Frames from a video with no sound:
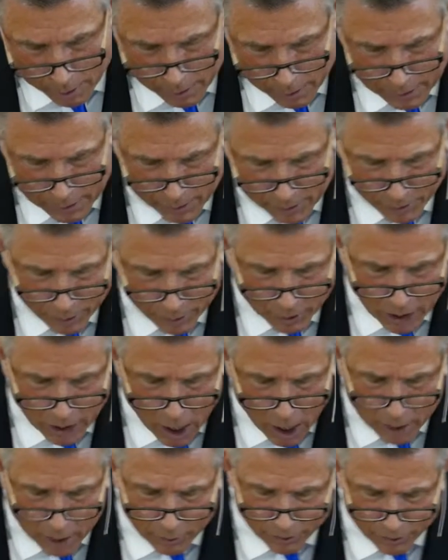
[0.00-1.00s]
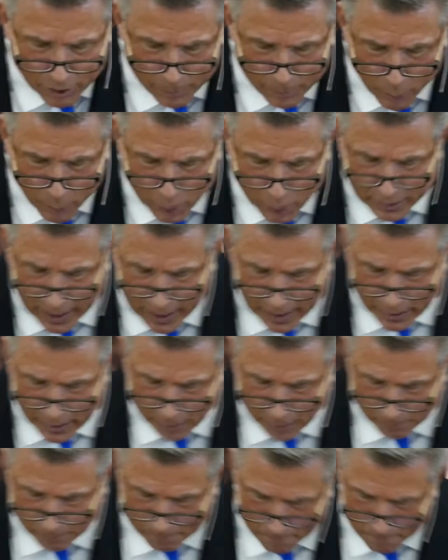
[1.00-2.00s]
These are the talkers of the bird
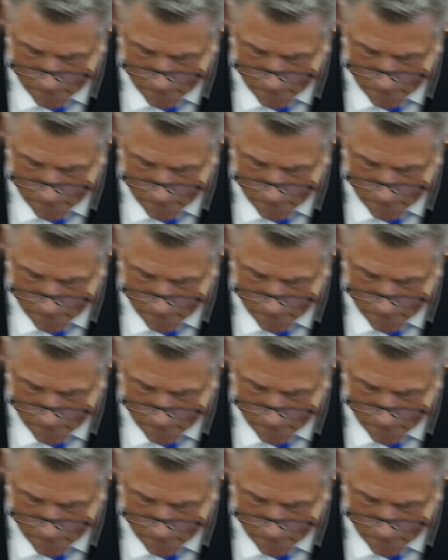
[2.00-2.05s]
kingdom.